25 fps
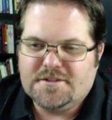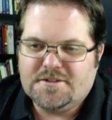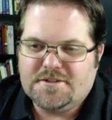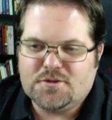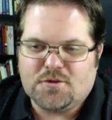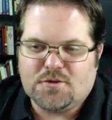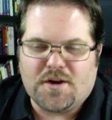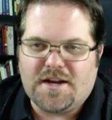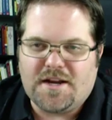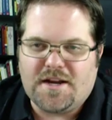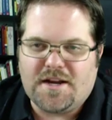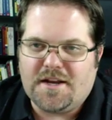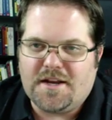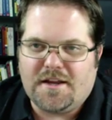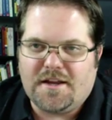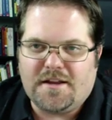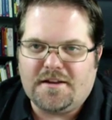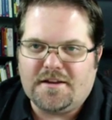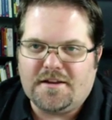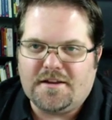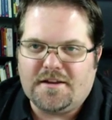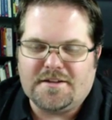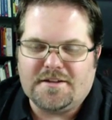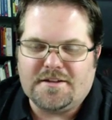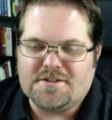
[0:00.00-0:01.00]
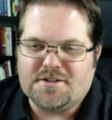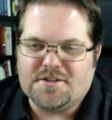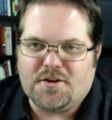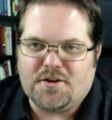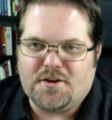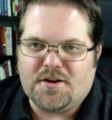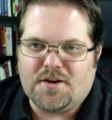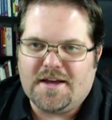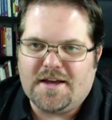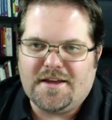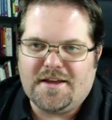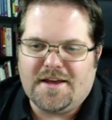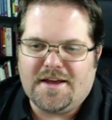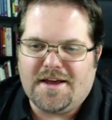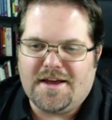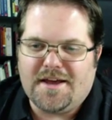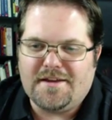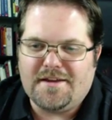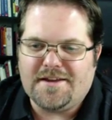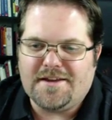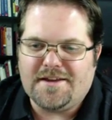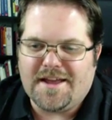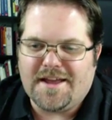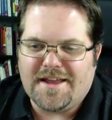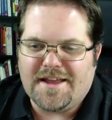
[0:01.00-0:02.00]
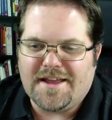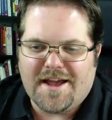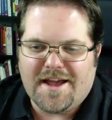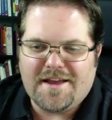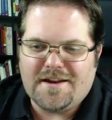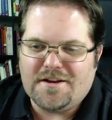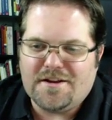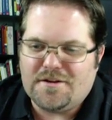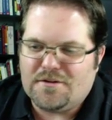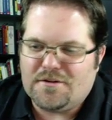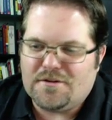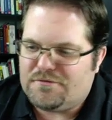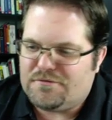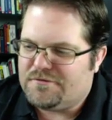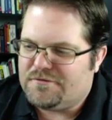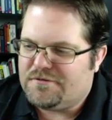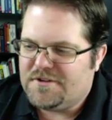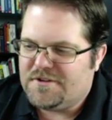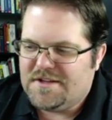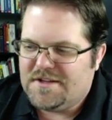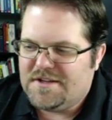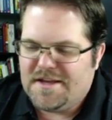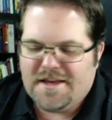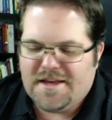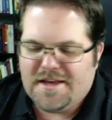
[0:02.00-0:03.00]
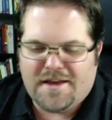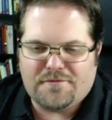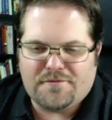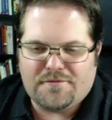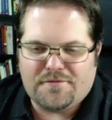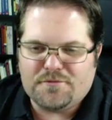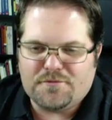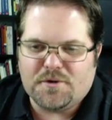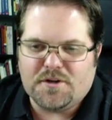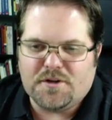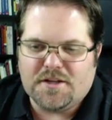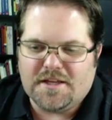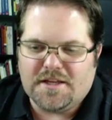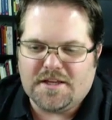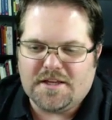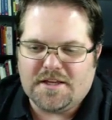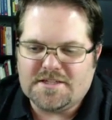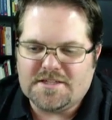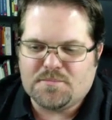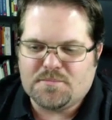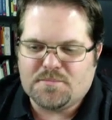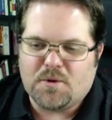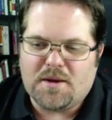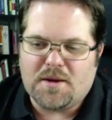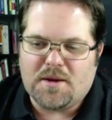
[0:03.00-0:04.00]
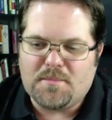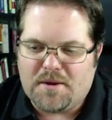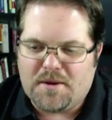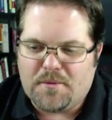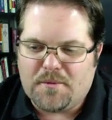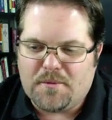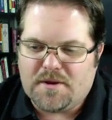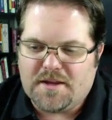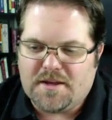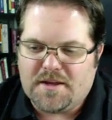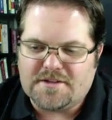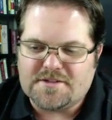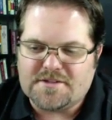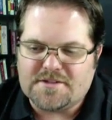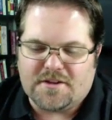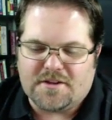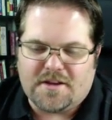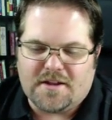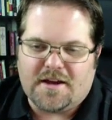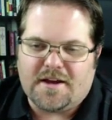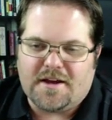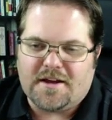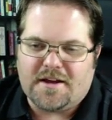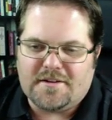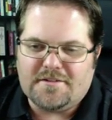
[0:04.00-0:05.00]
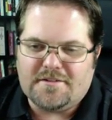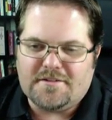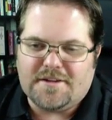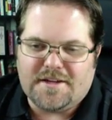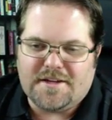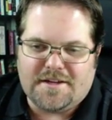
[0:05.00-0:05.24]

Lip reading: training, so I kind of have really spread my wings a lot,